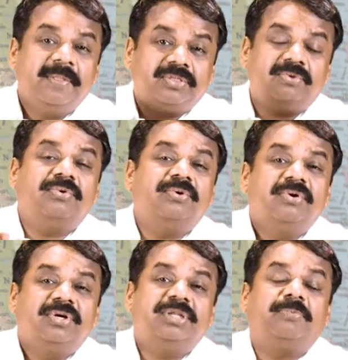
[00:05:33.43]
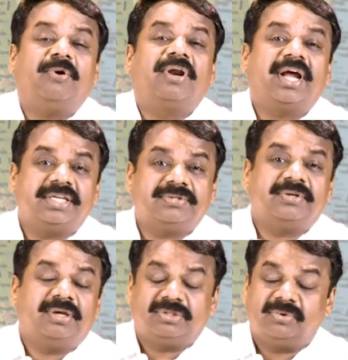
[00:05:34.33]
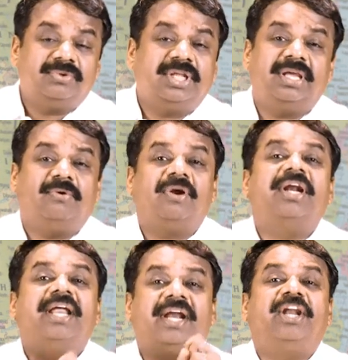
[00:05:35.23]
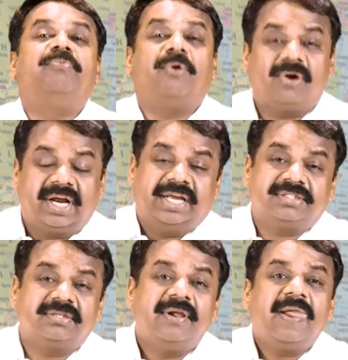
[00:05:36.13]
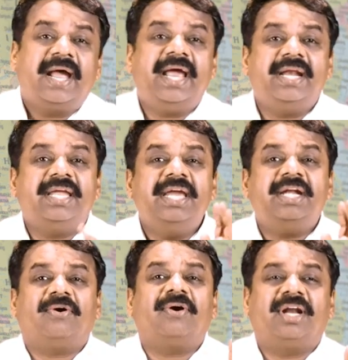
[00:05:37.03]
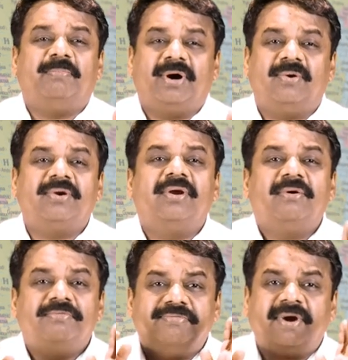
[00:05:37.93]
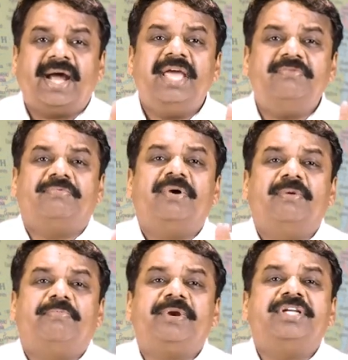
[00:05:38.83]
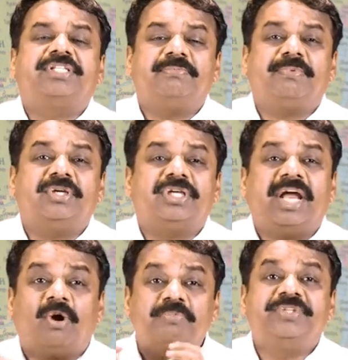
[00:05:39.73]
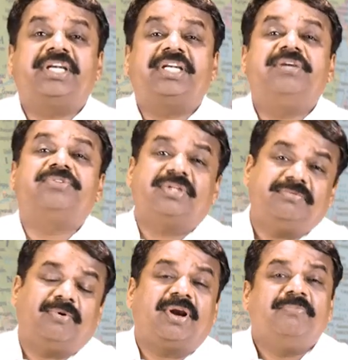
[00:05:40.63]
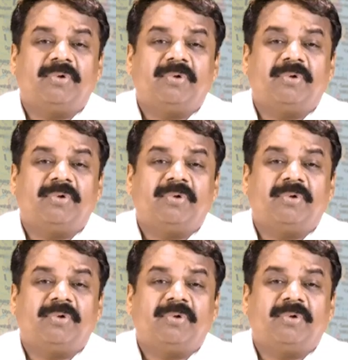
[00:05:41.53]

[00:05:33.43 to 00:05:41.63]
through the broadcast, through the All India Radio broadcast. And he talked about 5 principles and objectives of the foreign